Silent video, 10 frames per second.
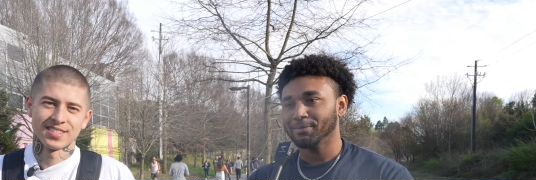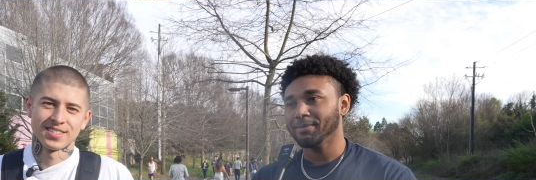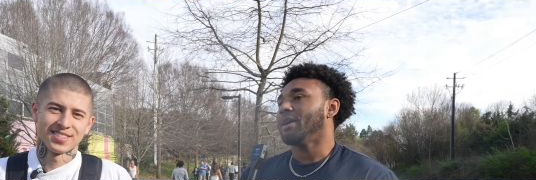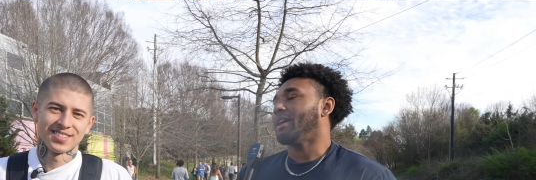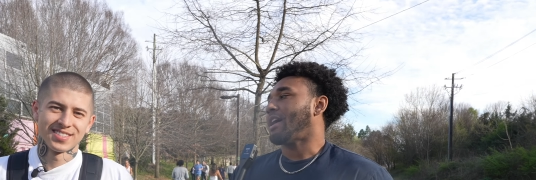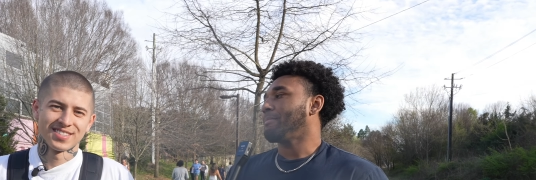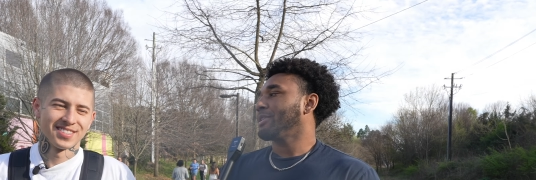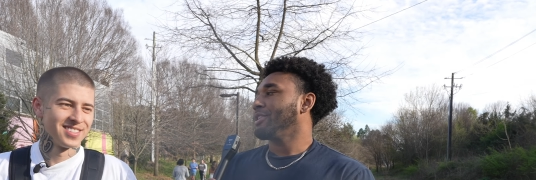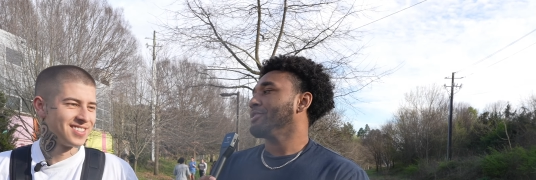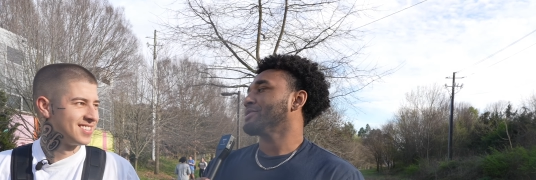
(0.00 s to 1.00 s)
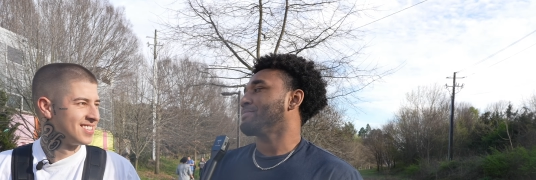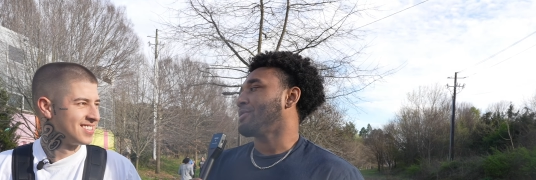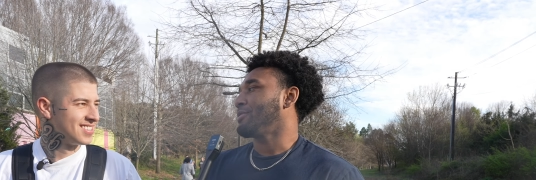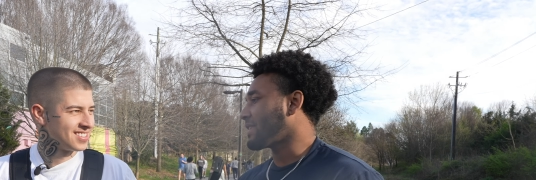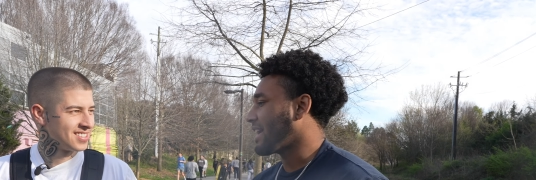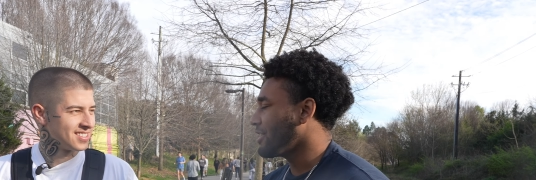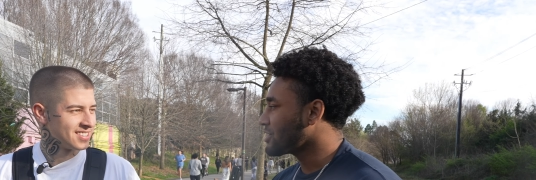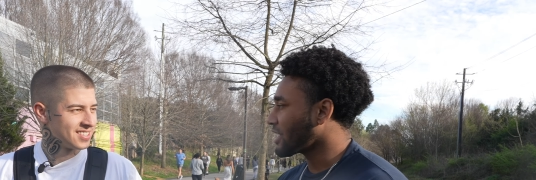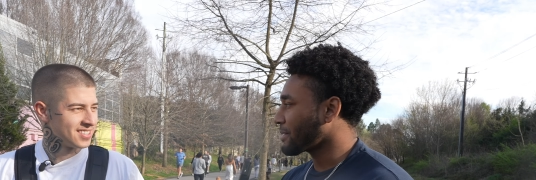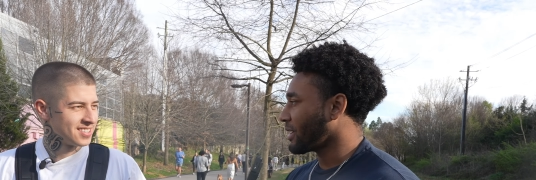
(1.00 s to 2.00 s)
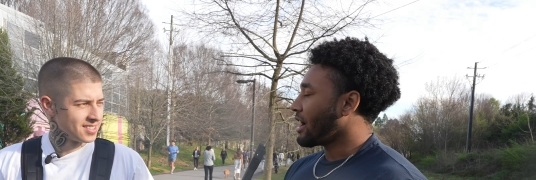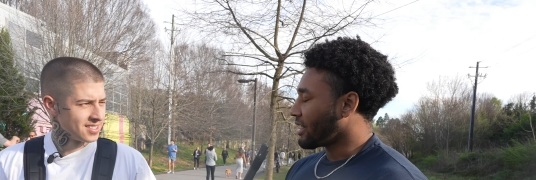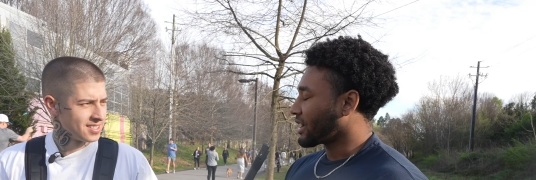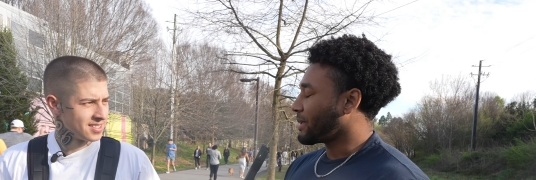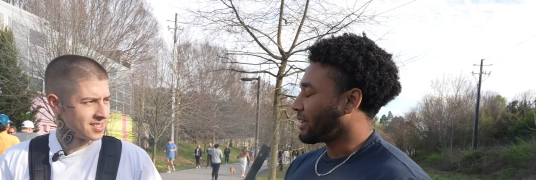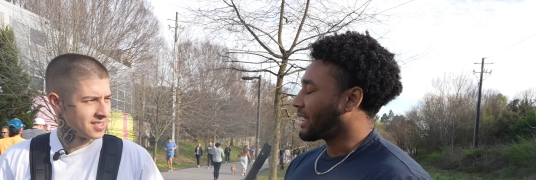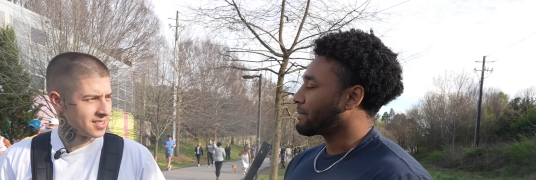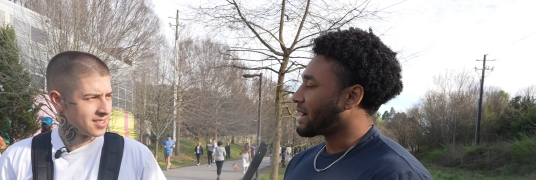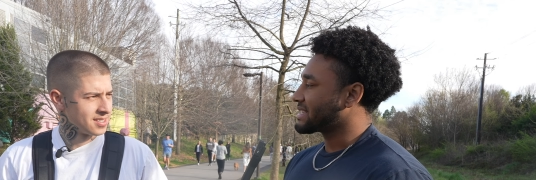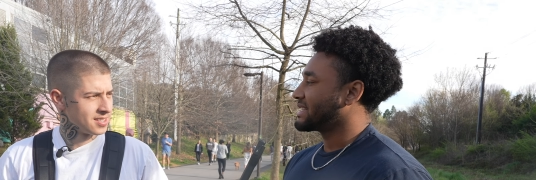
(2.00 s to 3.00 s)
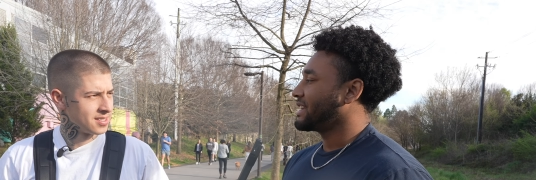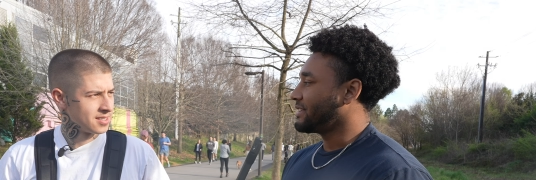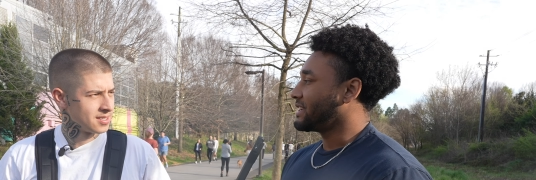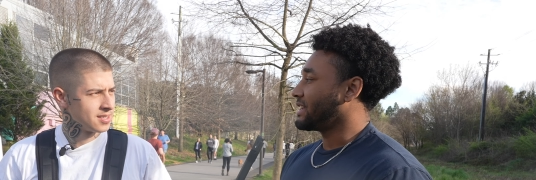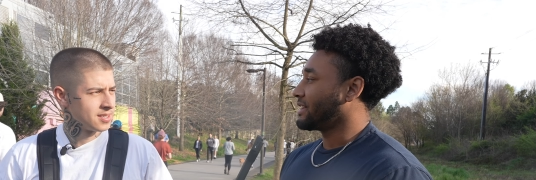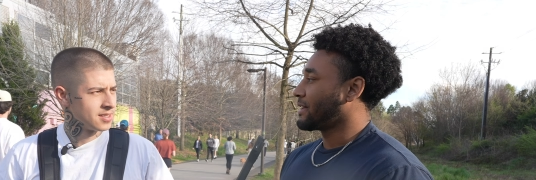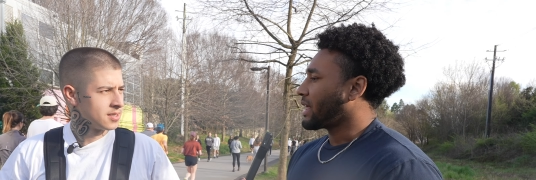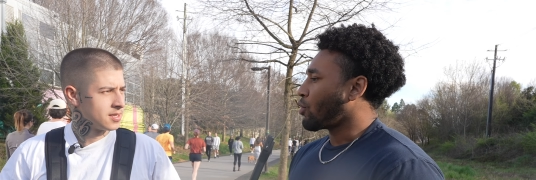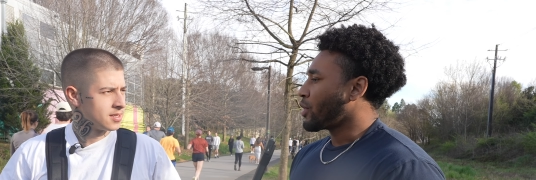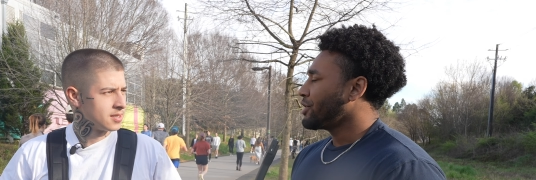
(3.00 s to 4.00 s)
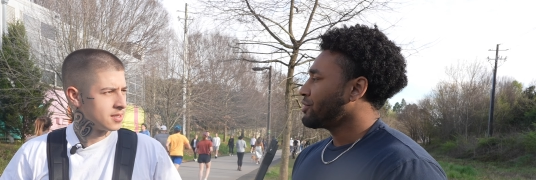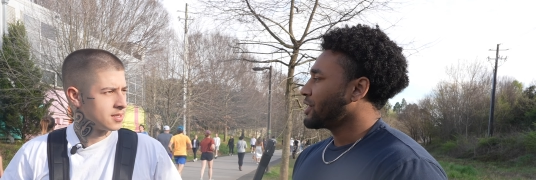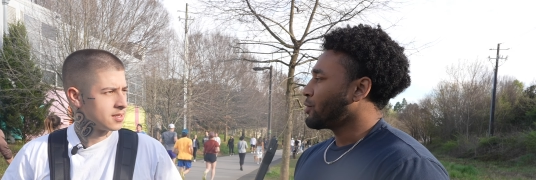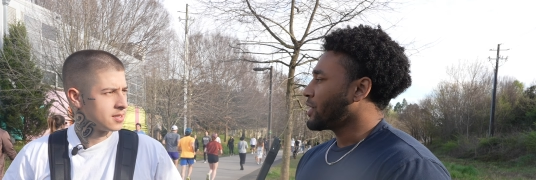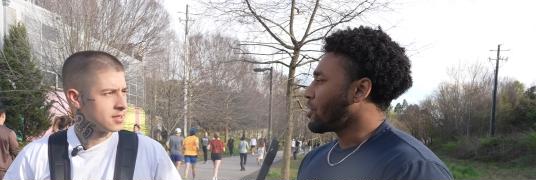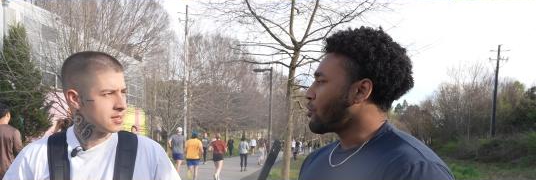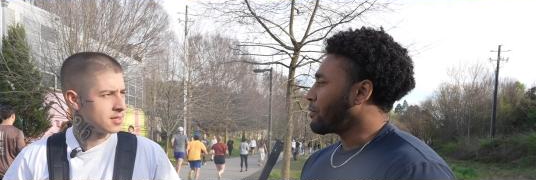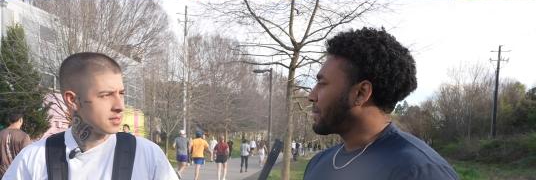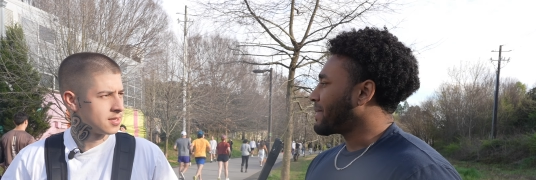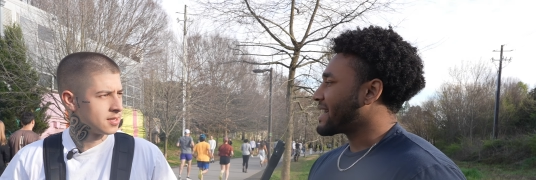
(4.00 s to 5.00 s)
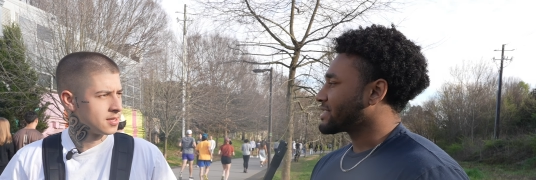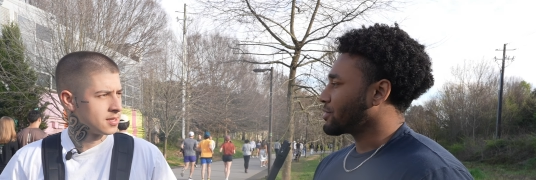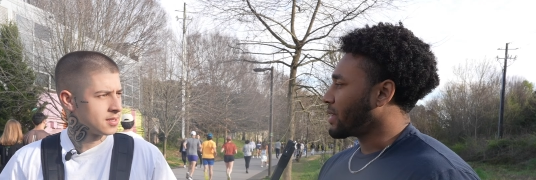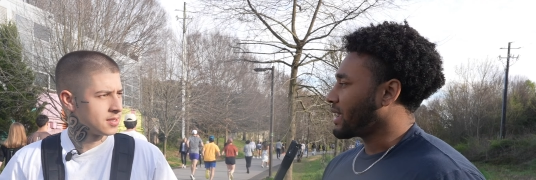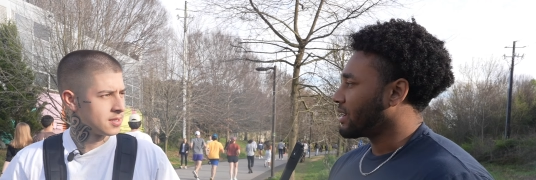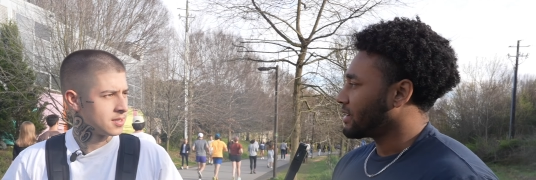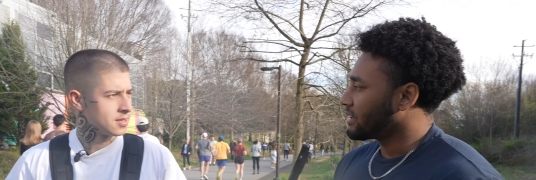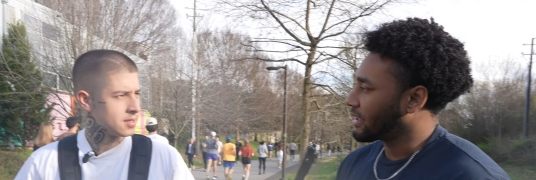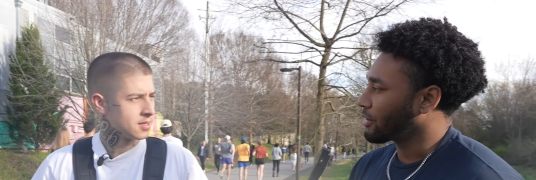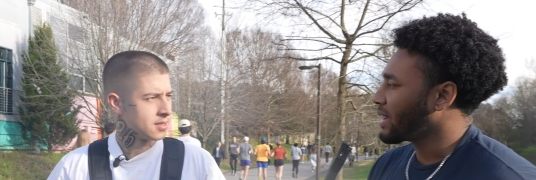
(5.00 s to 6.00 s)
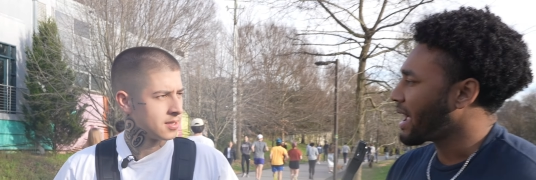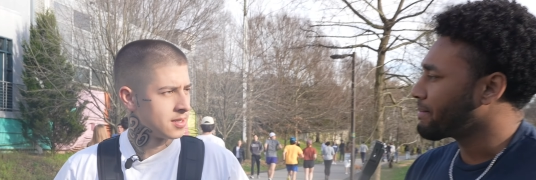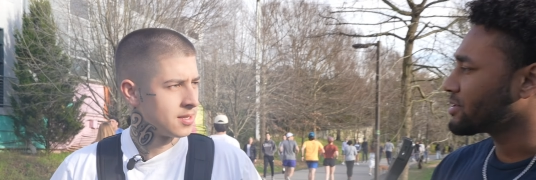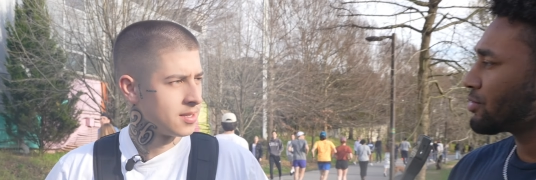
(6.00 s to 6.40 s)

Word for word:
Speaker 1: him, but I'm curious, bro. I hear you talk about a lot about like positivity. Like, where do you think we go when we pass away? Like, what happens